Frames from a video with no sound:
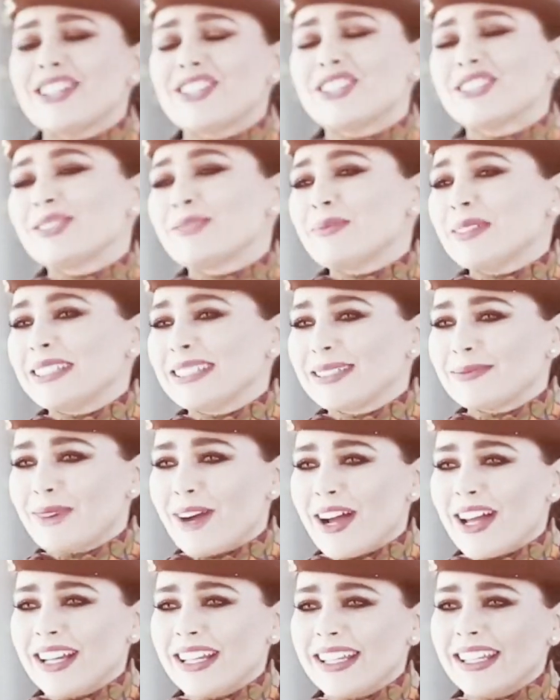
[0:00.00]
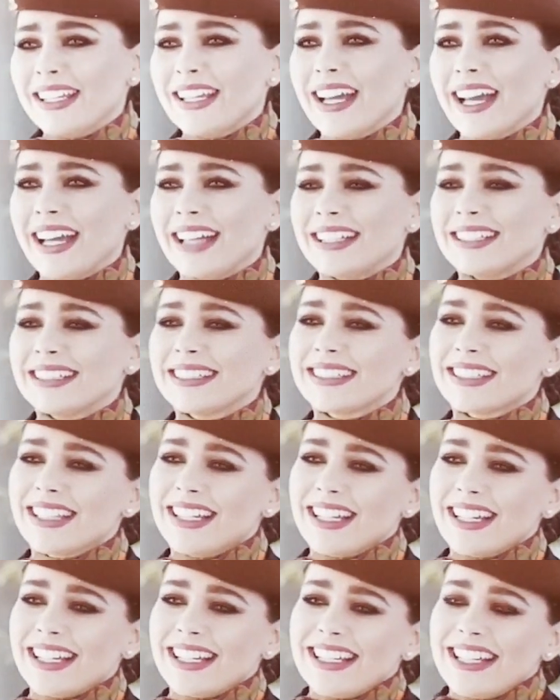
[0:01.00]
just to be smiley, and
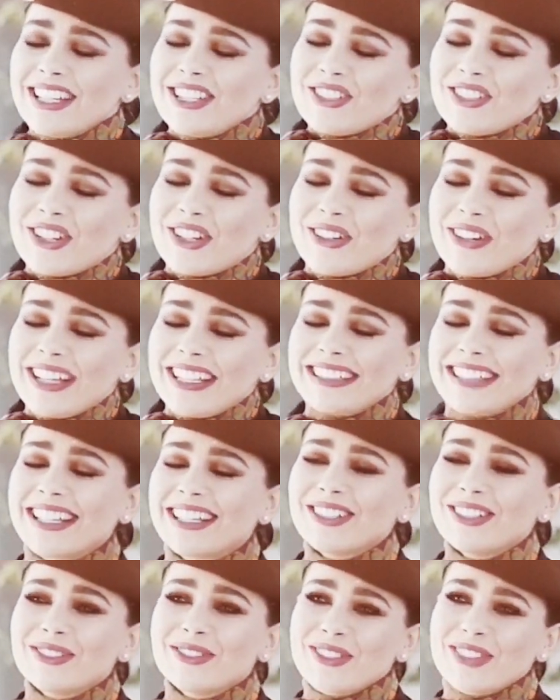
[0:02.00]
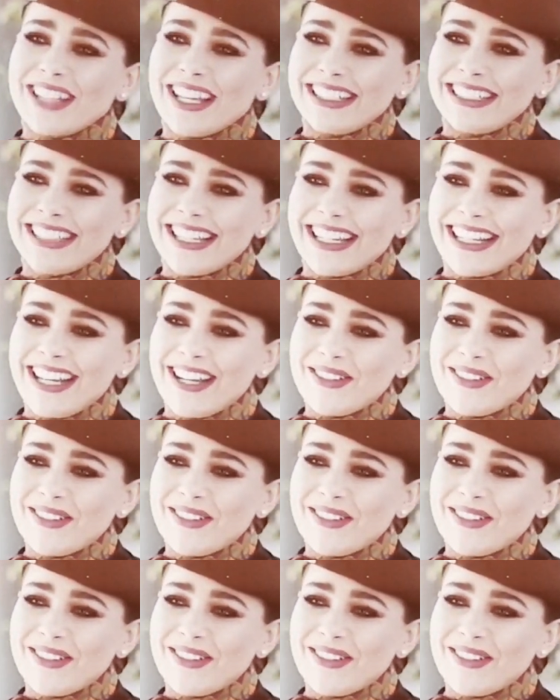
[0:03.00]
let your career take off with Etihad